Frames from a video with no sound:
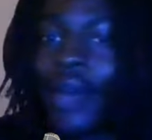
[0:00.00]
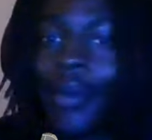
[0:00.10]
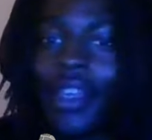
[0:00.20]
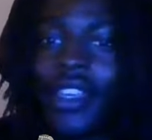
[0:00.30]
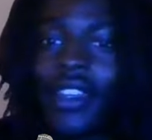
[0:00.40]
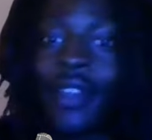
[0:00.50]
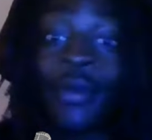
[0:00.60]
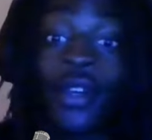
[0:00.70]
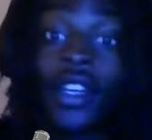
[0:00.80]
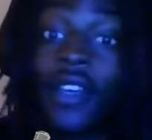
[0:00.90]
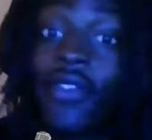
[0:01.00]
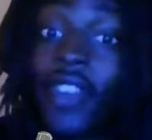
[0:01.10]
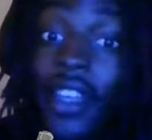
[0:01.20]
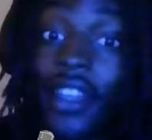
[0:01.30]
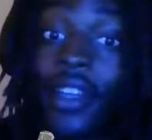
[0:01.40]
I mean, LeBron, I
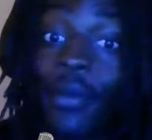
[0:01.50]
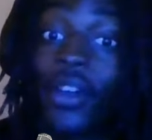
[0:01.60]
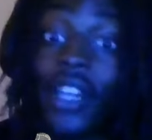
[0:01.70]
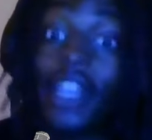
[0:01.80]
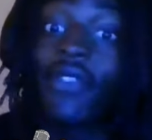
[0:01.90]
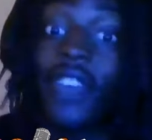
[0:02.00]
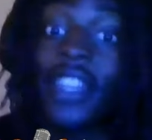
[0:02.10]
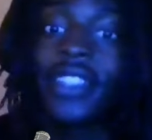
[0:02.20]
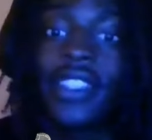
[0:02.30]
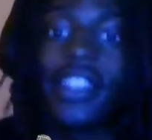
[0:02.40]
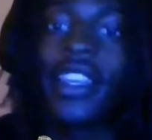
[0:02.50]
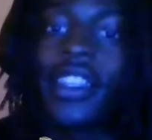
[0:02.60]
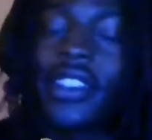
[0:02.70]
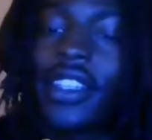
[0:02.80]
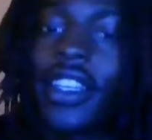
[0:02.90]
fan, LeBron fans see the
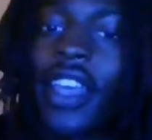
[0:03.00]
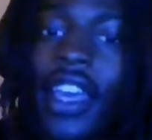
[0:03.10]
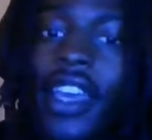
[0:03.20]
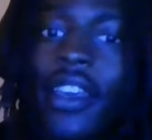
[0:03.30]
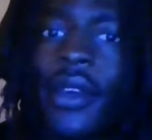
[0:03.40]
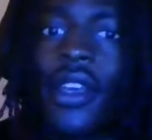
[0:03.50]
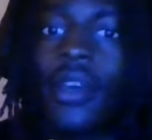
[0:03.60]
Lakers getting a game,